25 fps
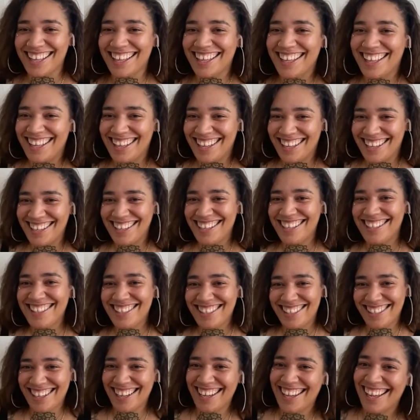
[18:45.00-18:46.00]

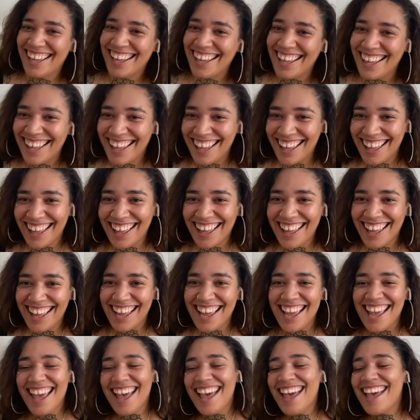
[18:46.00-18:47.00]

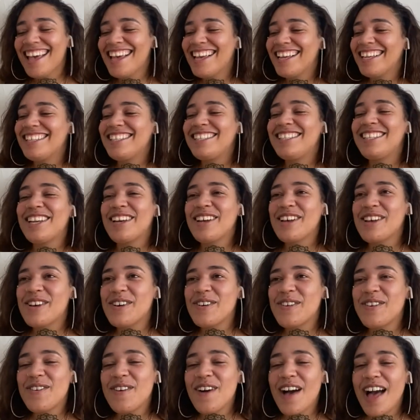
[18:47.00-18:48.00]
this?"
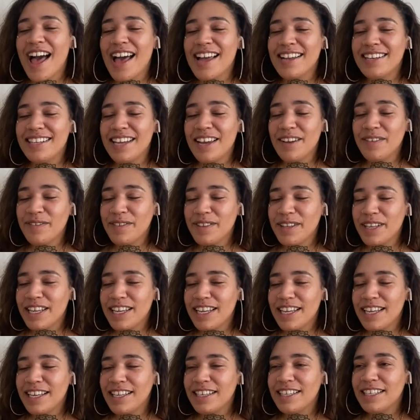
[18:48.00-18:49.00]
so I
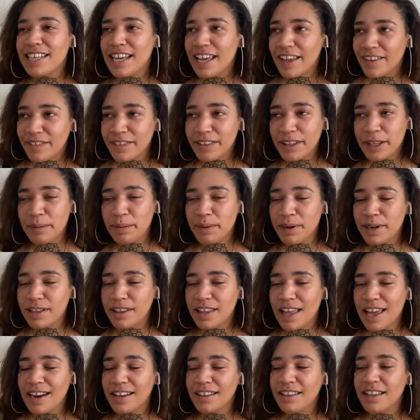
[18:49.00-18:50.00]
definitely, definitely put a
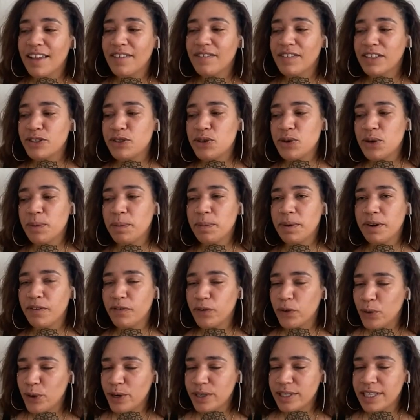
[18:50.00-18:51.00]
lot of love into it. But of
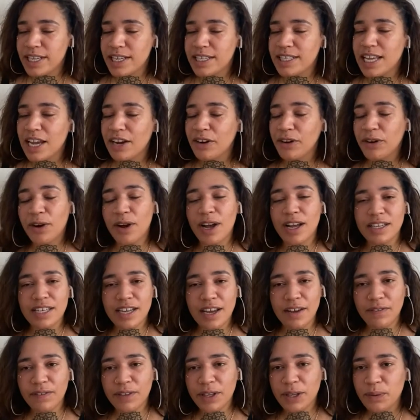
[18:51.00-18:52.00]
course, as I grow, I
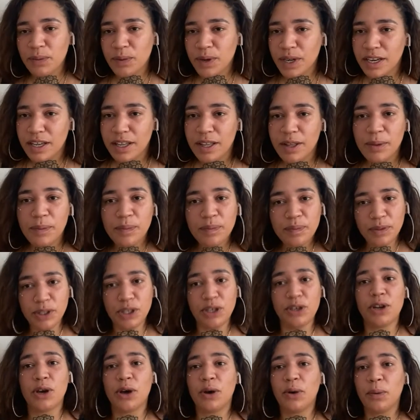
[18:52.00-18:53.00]
definitely want to,
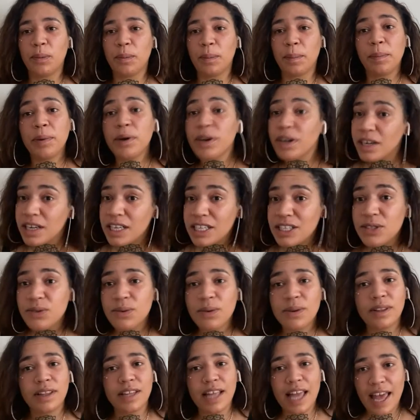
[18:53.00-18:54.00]
you know, put it
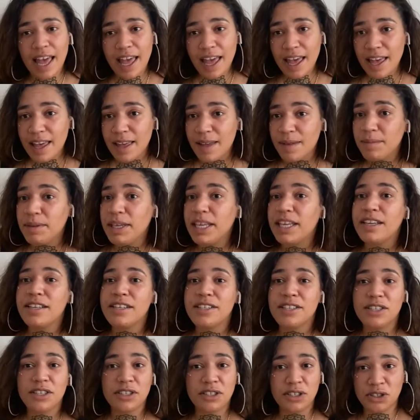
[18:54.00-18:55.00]
into a lab, get it
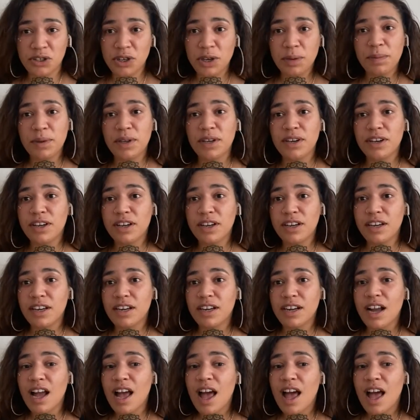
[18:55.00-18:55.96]
a distributor.